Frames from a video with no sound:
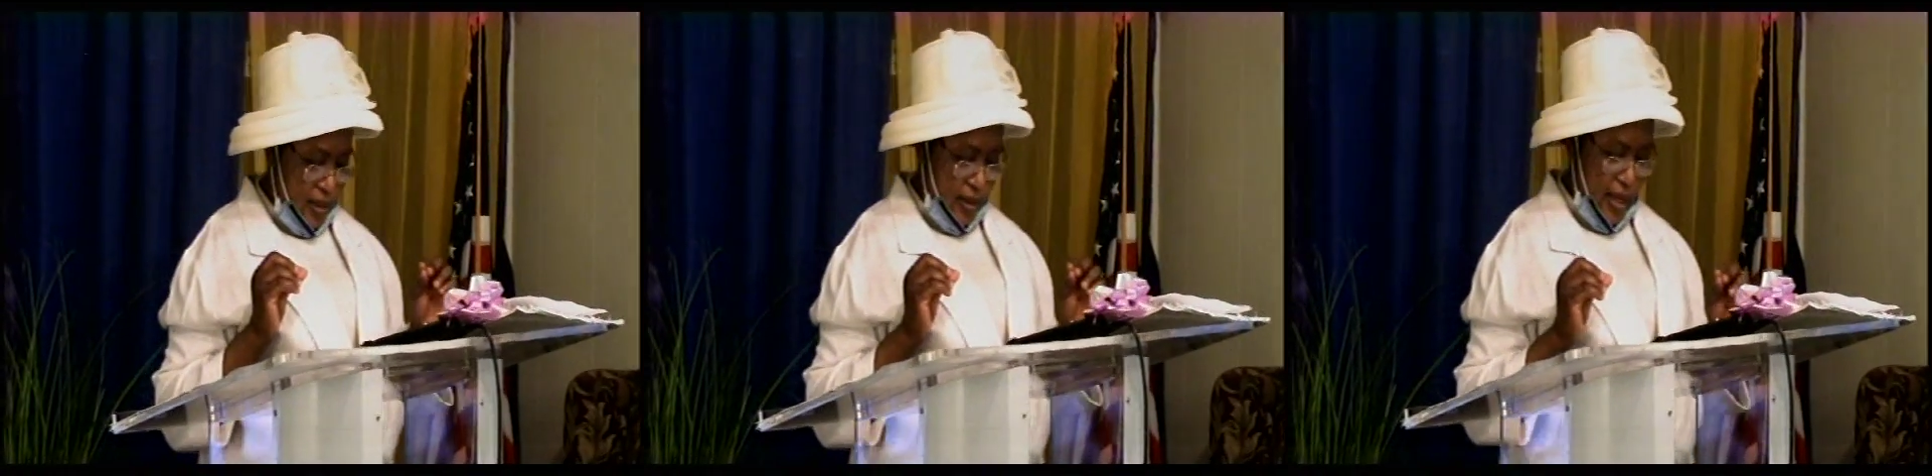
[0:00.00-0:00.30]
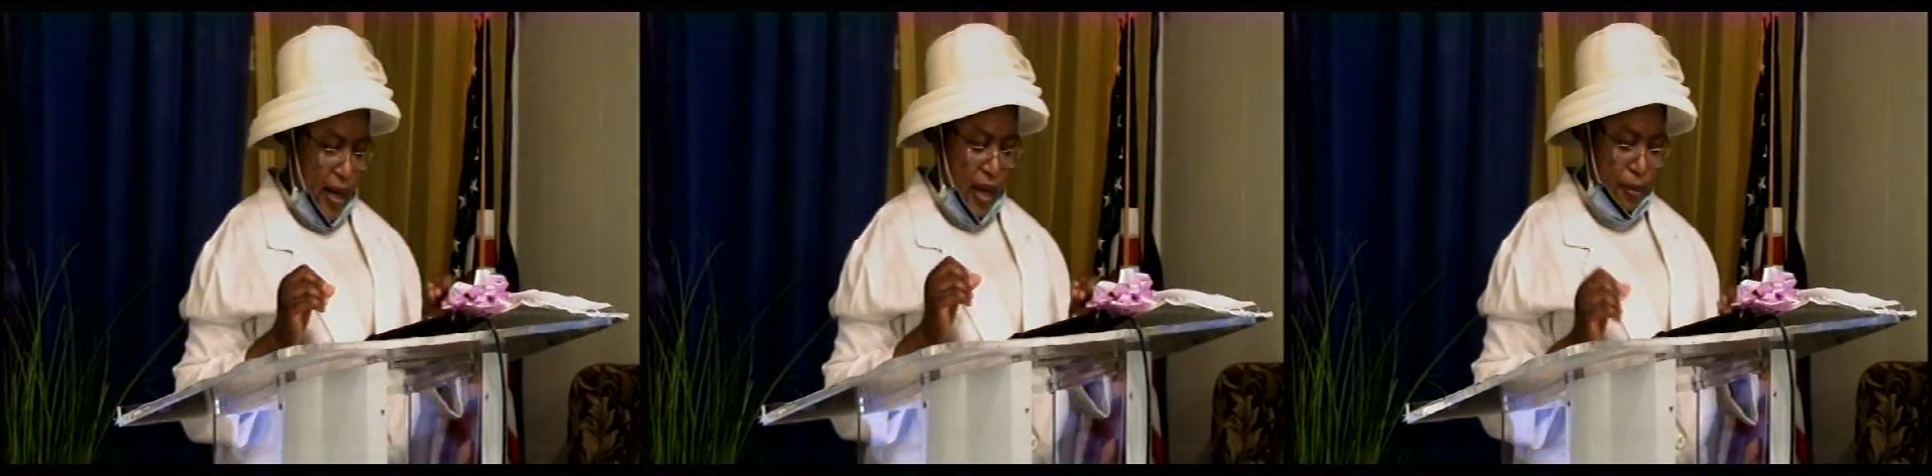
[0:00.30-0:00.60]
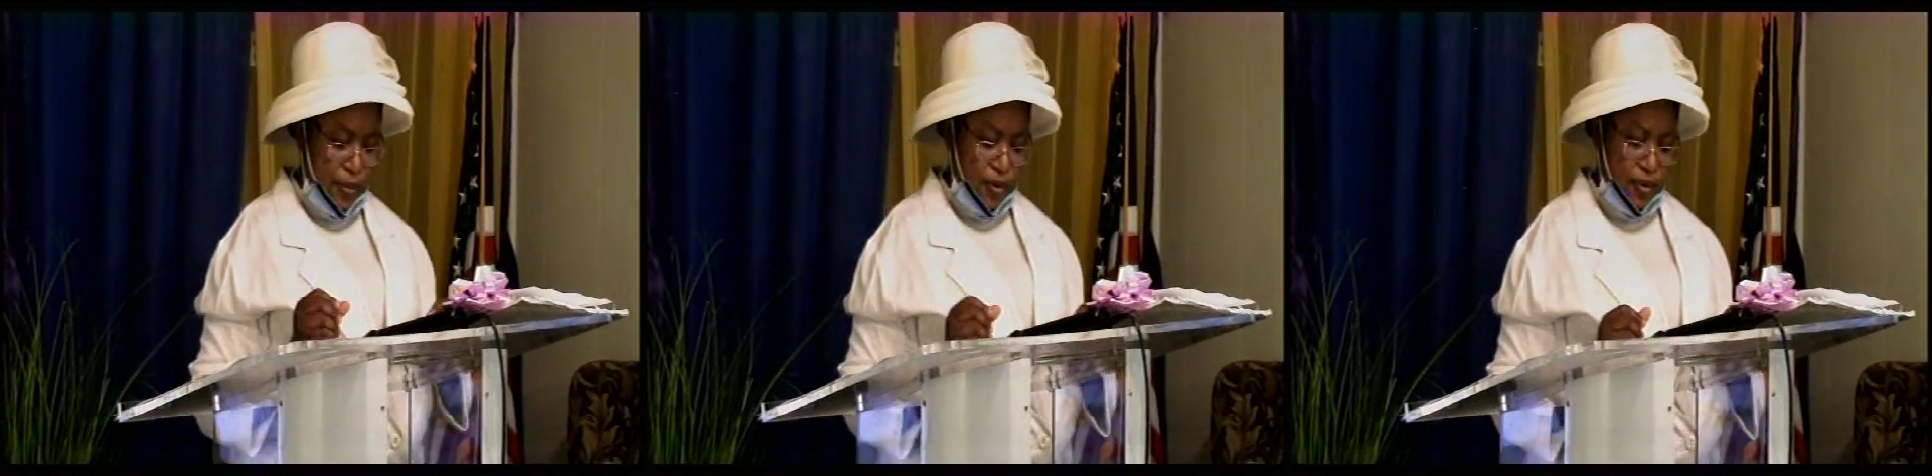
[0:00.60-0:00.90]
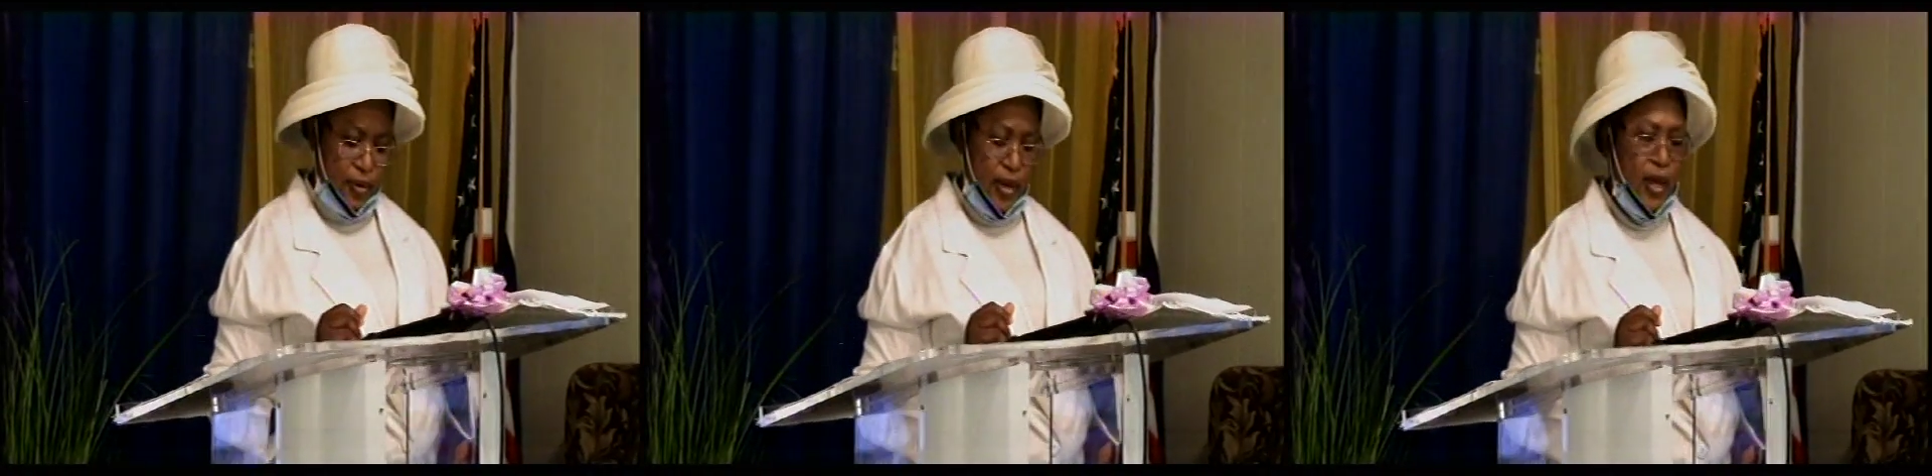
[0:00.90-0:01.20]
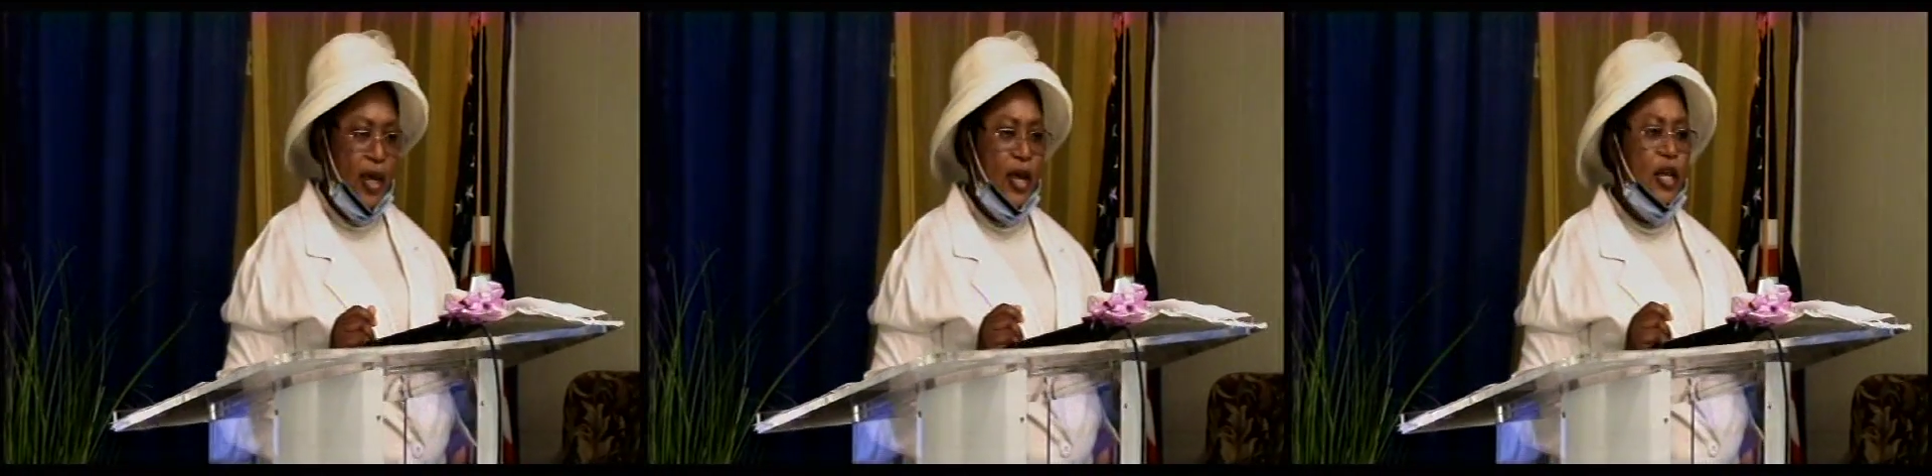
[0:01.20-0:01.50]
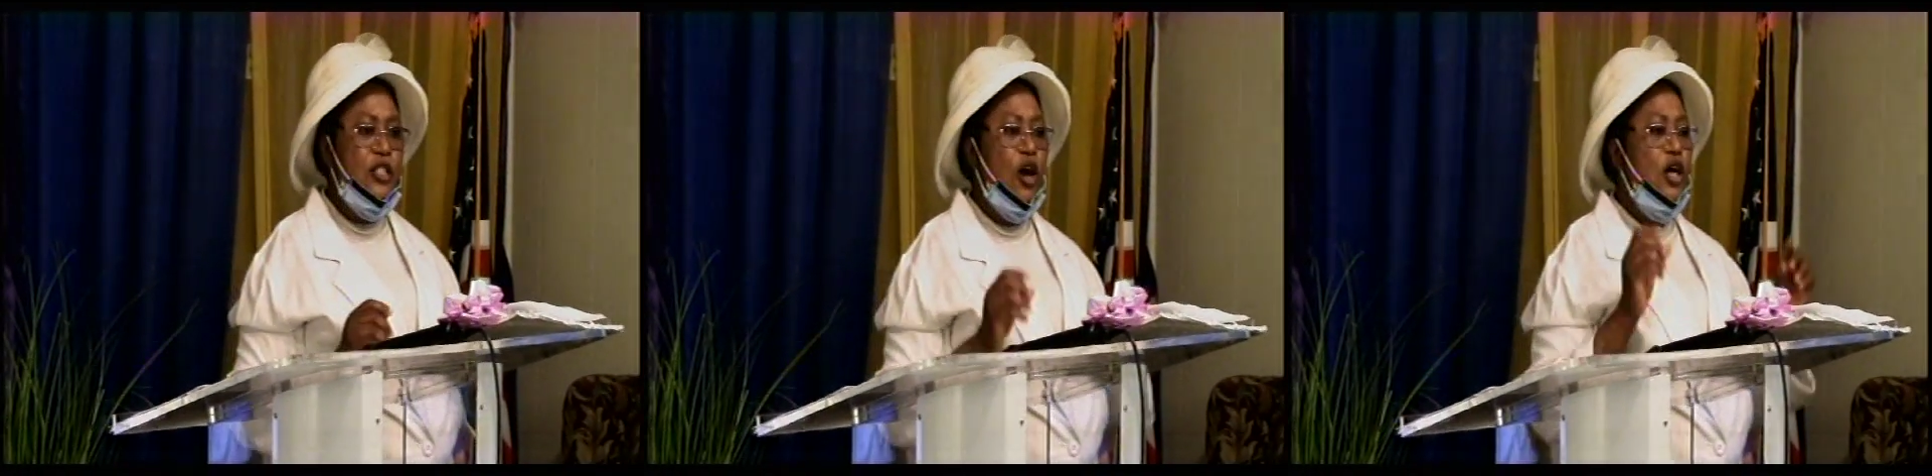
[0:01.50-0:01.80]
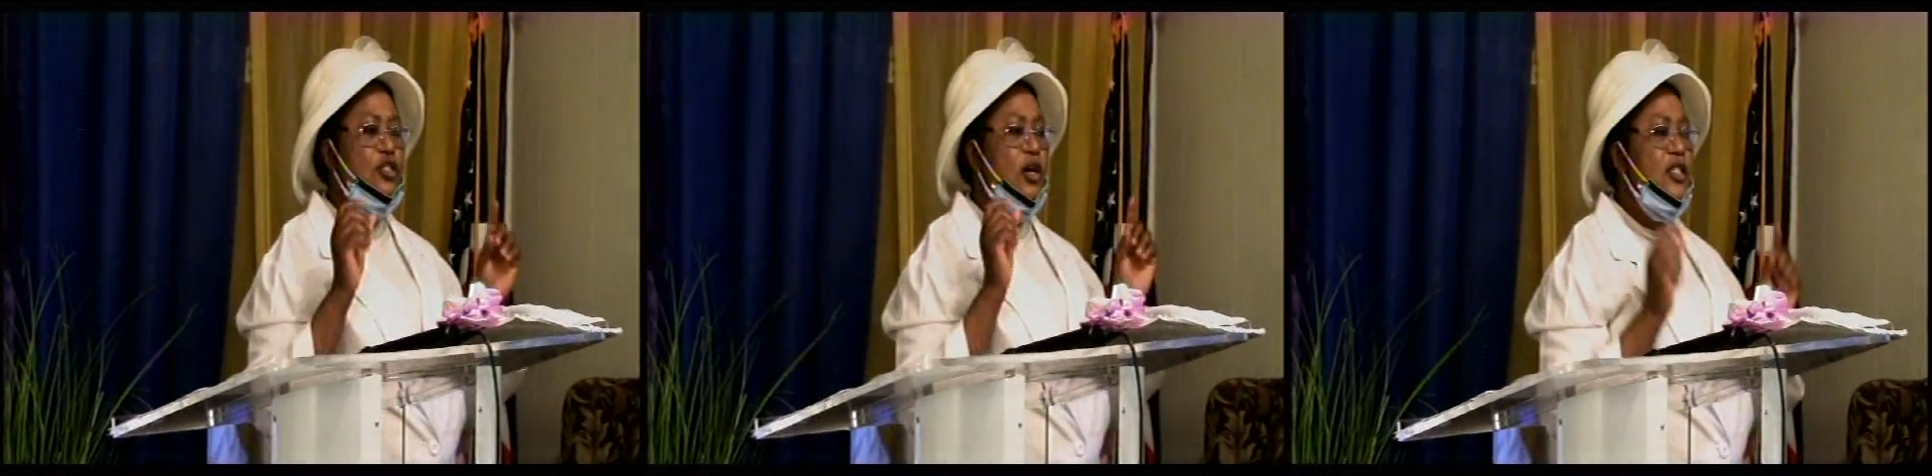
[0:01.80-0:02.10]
Delabro. He's also